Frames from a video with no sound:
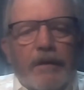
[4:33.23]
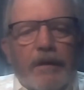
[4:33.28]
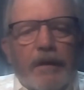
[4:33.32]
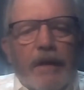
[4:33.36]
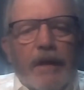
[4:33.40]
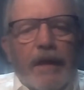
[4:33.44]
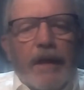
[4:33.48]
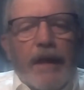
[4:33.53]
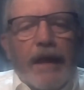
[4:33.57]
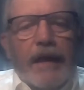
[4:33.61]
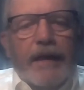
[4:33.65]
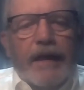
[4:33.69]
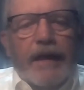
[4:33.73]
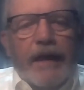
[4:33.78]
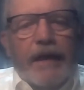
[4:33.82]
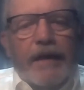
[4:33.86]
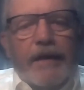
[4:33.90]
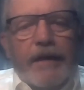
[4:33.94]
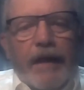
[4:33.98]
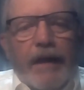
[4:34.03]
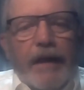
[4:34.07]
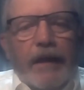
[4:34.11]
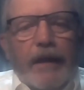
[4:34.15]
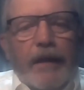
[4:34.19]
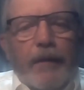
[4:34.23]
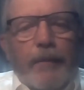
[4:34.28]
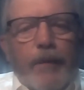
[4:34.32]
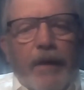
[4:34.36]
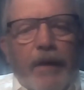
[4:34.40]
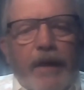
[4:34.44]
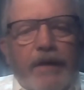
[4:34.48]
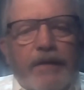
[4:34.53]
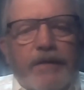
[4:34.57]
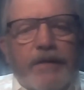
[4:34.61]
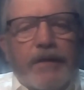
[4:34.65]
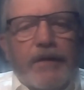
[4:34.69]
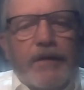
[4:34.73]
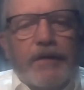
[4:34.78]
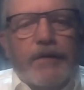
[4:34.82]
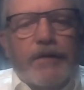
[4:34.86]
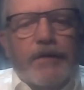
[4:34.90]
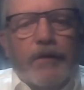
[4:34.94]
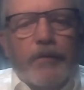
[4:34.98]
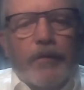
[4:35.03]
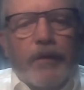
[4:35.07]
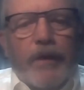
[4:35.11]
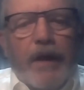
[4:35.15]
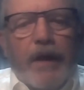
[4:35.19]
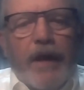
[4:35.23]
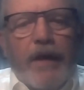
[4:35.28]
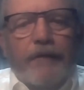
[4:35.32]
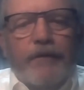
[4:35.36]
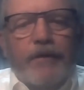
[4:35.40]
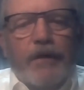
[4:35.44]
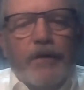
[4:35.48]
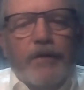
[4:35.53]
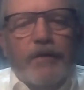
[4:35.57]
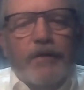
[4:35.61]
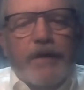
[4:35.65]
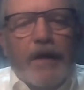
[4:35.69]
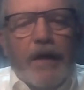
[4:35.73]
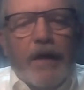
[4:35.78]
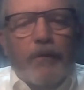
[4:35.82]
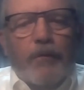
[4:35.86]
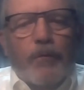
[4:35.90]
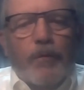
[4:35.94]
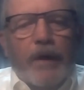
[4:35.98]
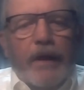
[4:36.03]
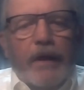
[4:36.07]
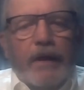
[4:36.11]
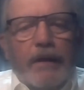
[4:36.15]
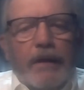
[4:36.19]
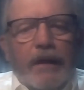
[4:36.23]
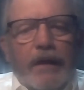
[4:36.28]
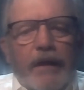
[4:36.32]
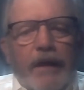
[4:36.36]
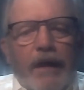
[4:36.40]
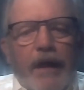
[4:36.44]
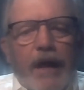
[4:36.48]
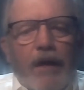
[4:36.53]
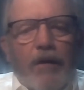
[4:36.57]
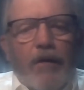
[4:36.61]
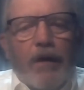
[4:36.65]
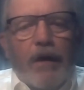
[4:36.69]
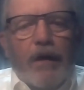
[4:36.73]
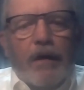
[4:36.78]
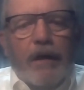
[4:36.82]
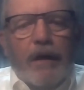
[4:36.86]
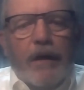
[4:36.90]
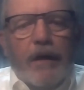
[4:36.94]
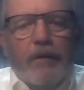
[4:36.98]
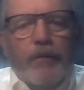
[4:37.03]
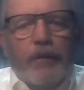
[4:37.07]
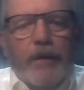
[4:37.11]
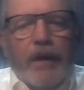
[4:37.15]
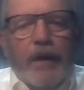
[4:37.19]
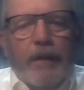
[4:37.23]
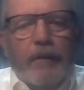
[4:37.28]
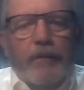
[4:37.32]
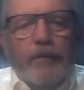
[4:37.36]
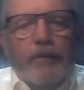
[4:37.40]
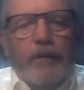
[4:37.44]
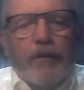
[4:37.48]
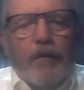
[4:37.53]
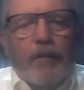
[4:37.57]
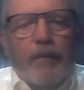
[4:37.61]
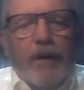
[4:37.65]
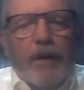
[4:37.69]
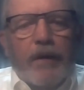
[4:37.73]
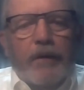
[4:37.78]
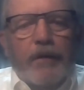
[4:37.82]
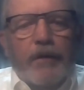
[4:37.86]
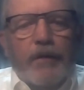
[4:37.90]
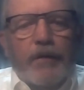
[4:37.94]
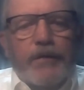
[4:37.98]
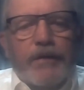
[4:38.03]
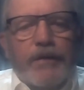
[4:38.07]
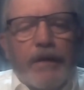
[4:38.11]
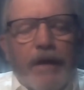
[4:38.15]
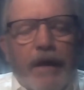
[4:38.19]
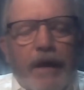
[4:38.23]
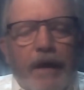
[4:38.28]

like on a daily basis, or would I have to use that weekly? How would I go about using that?